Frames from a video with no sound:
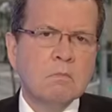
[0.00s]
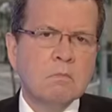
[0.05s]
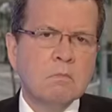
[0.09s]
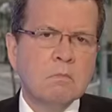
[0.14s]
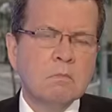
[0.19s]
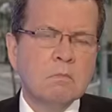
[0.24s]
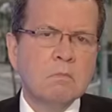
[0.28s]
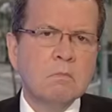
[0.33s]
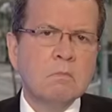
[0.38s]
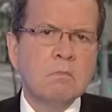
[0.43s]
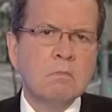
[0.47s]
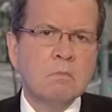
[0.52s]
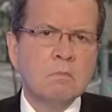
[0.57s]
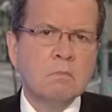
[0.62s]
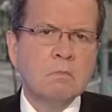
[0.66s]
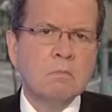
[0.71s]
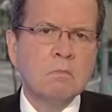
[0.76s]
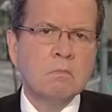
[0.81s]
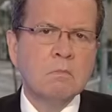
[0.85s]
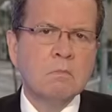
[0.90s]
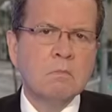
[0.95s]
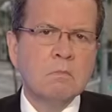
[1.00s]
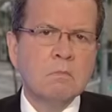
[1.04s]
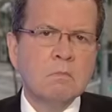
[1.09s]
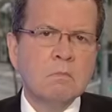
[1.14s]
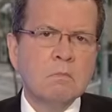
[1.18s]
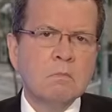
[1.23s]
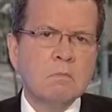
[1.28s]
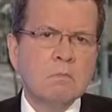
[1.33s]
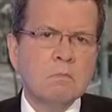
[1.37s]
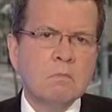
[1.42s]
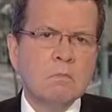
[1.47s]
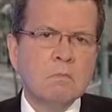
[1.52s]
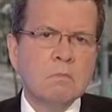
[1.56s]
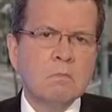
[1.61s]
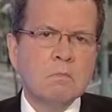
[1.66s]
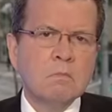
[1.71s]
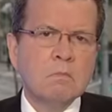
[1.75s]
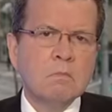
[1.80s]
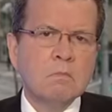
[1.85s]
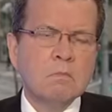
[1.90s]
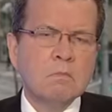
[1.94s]

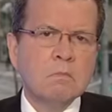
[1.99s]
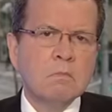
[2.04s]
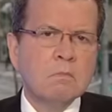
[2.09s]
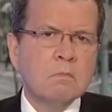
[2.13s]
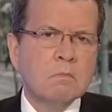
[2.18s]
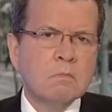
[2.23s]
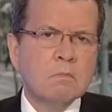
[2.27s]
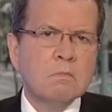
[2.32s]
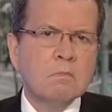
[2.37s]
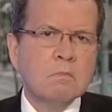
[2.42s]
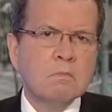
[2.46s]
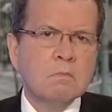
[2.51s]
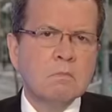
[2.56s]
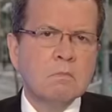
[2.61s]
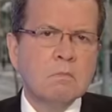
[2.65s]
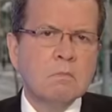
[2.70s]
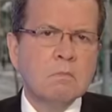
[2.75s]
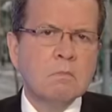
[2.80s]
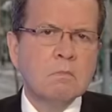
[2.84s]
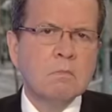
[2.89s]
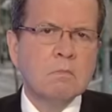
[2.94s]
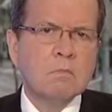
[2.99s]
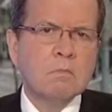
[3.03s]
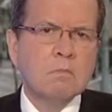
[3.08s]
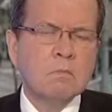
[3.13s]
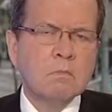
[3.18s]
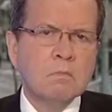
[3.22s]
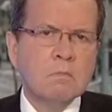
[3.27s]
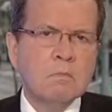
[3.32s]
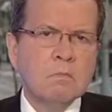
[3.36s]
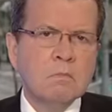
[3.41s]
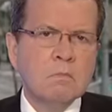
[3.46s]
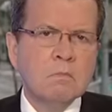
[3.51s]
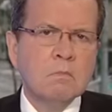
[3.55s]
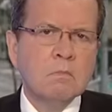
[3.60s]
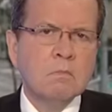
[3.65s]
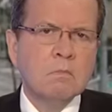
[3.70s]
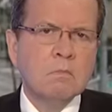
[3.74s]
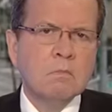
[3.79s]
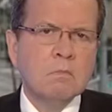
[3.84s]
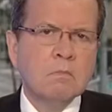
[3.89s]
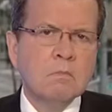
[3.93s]

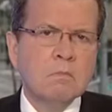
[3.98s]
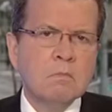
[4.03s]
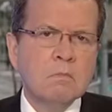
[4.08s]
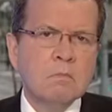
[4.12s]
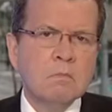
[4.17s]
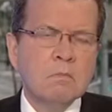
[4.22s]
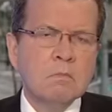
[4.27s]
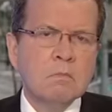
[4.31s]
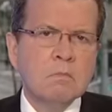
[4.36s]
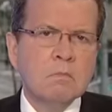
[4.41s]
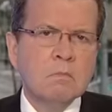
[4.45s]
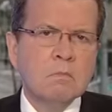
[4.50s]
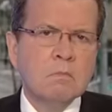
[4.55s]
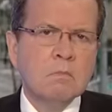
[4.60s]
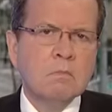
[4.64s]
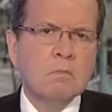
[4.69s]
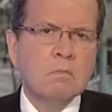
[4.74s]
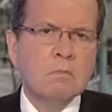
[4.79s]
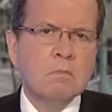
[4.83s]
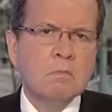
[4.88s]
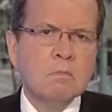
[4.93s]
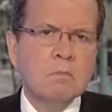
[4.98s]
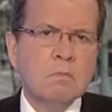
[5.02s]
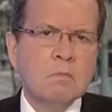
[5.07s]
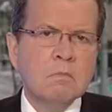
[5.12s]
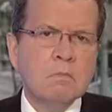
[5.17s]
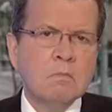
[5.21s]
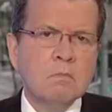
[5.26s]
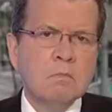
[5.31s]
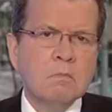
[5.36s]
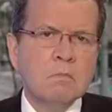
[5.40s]
The person shown says nothing.